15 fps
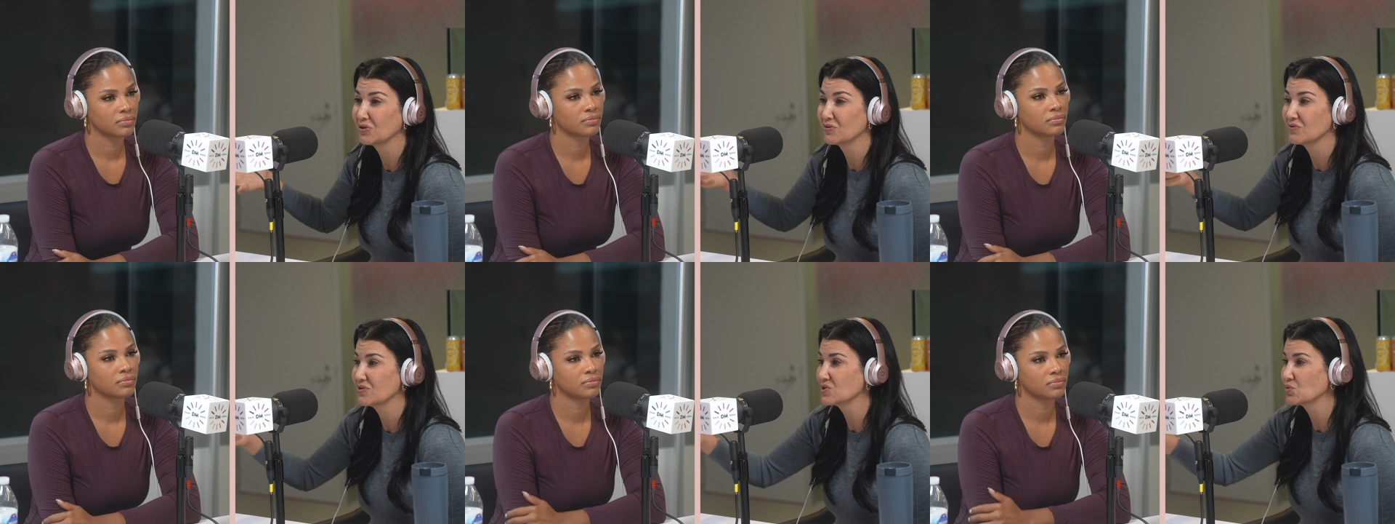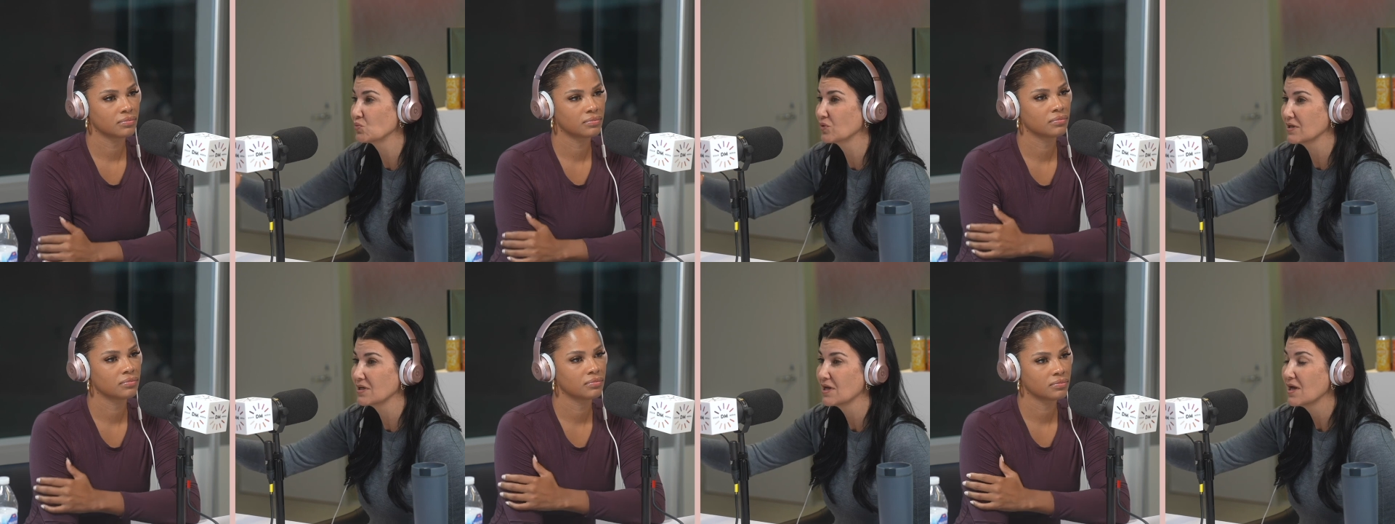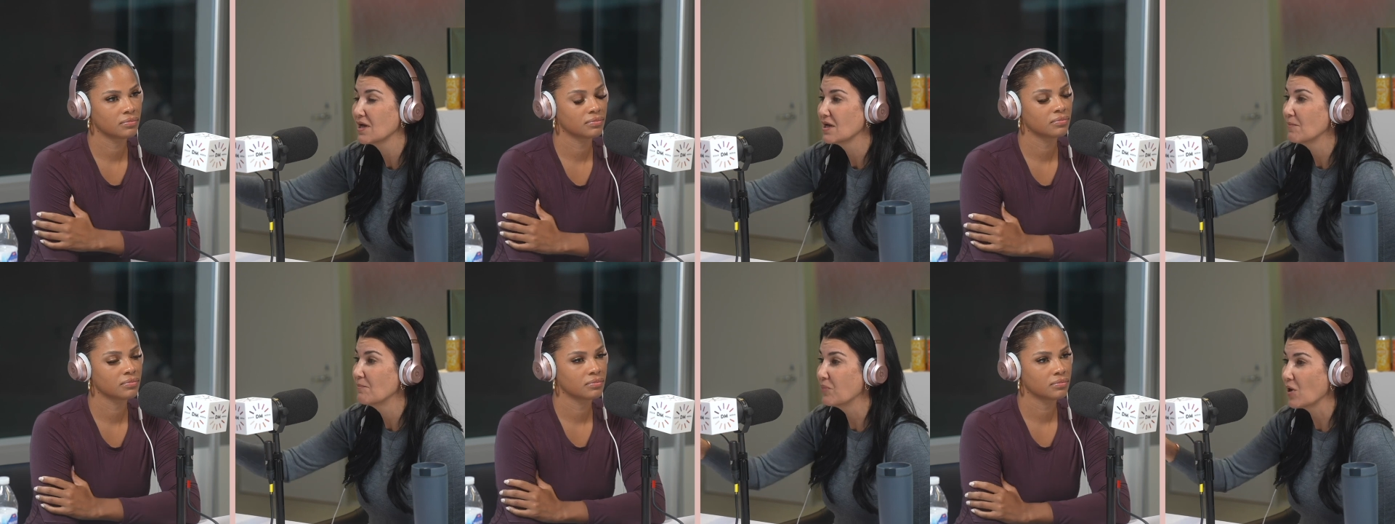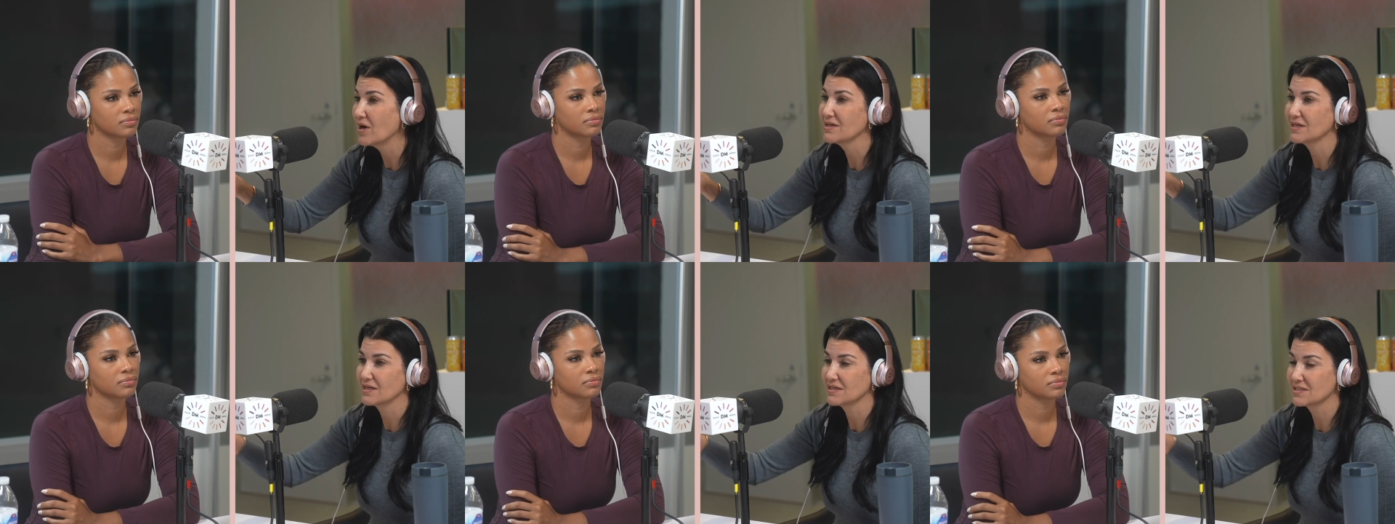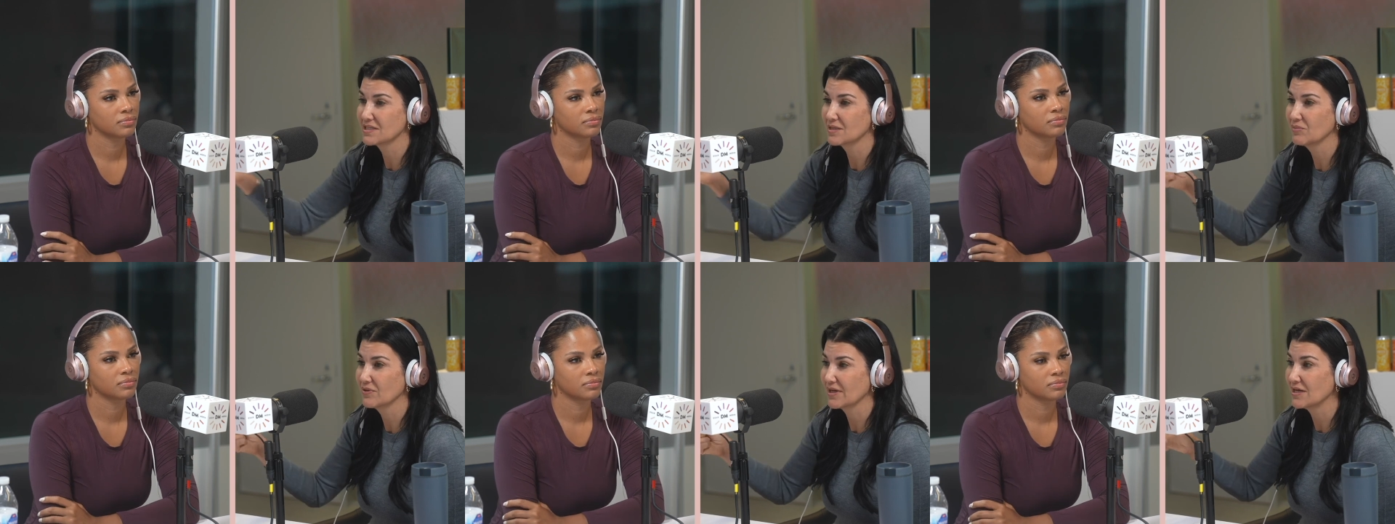Speaker 1: or this really bonding
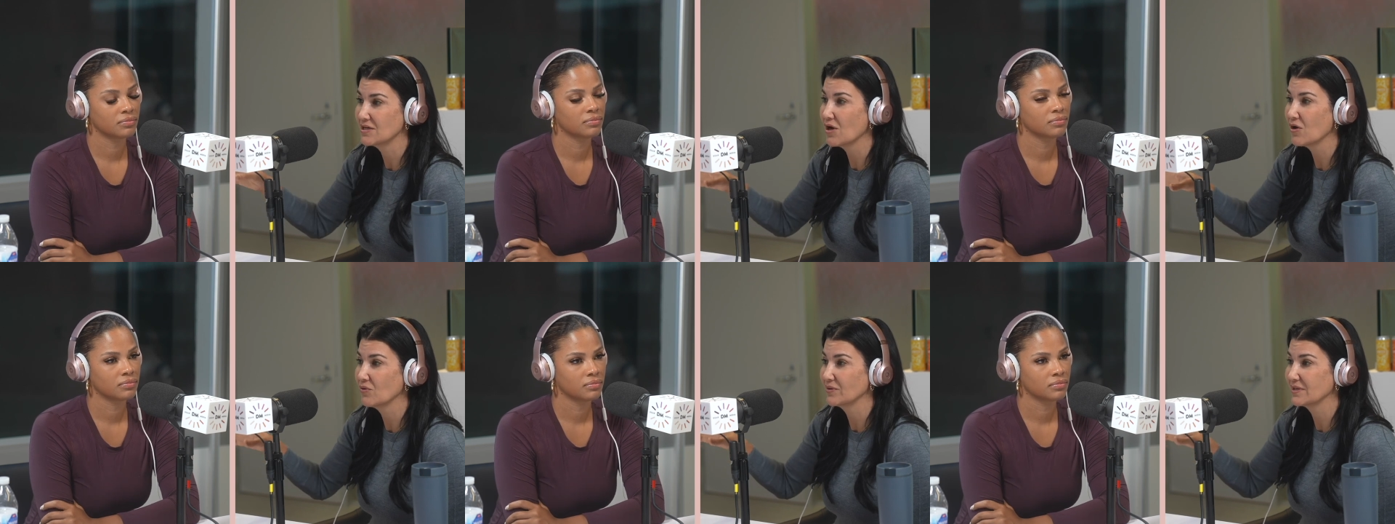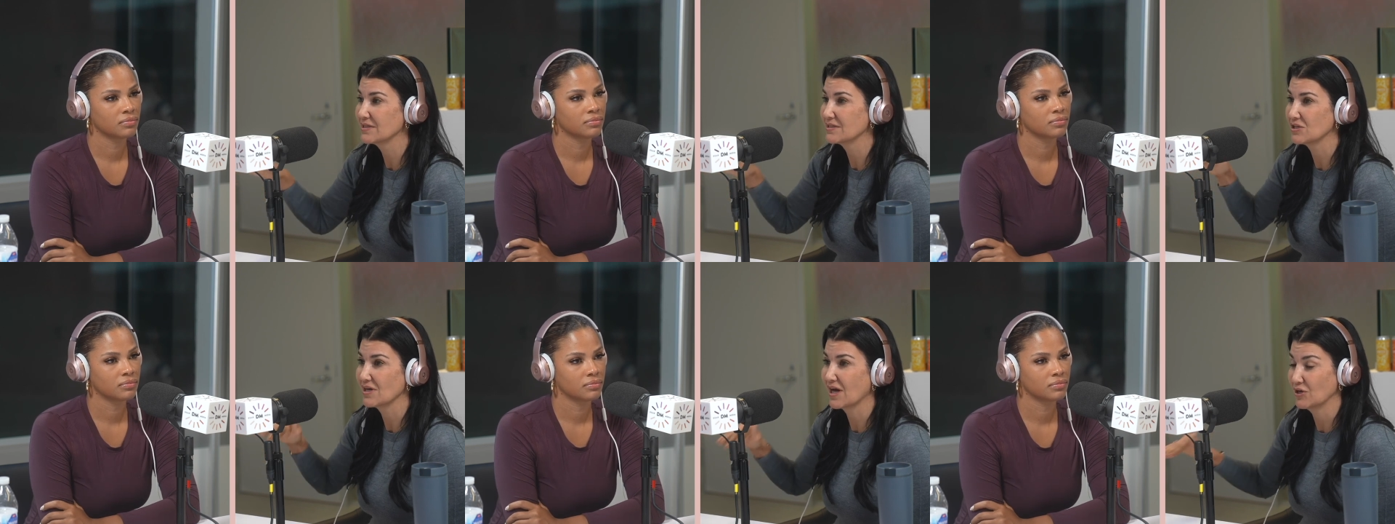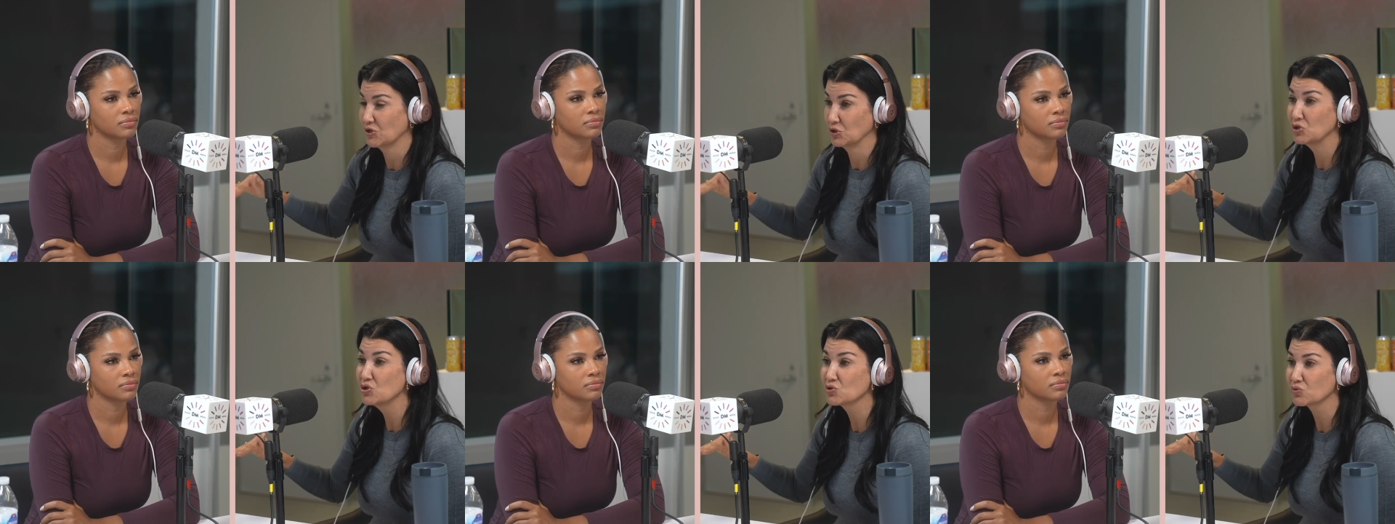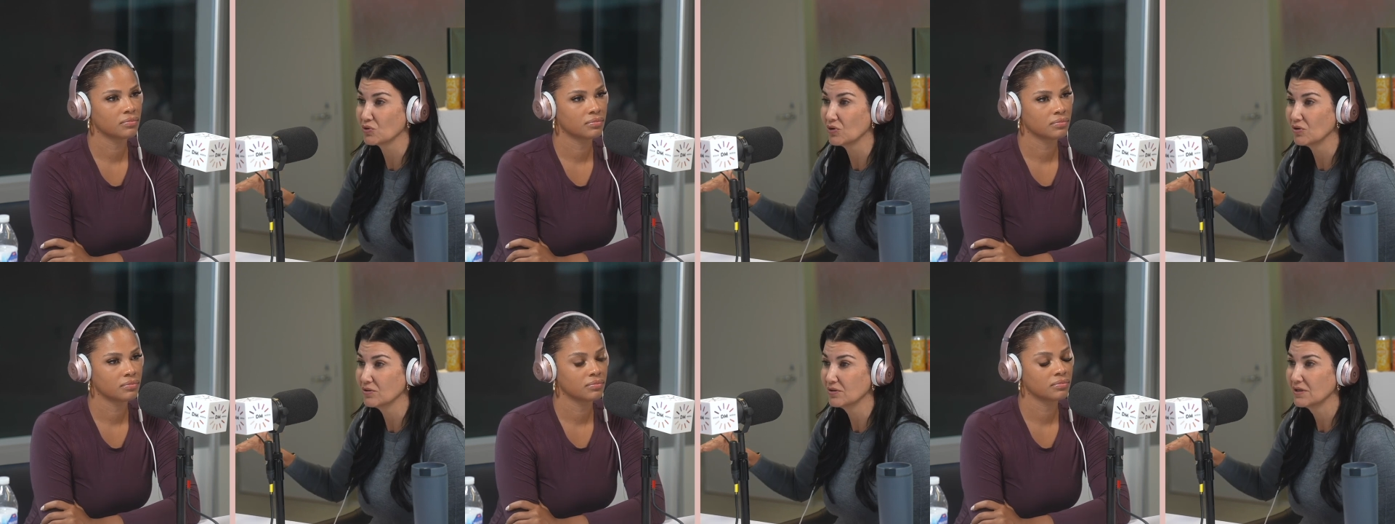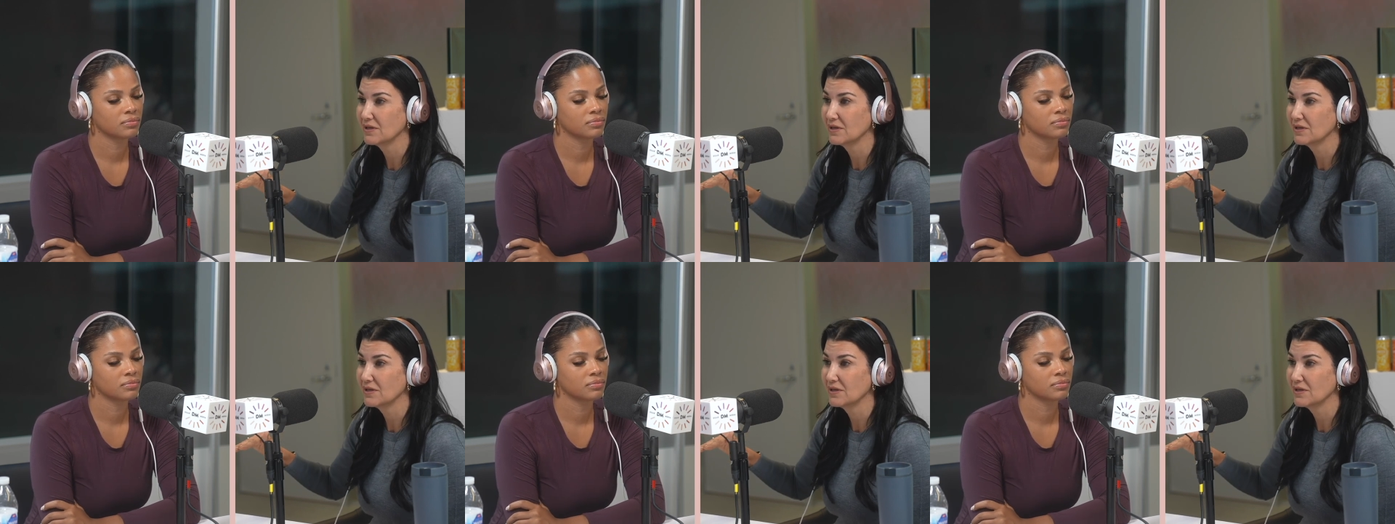sibling. And not only is it not neutral,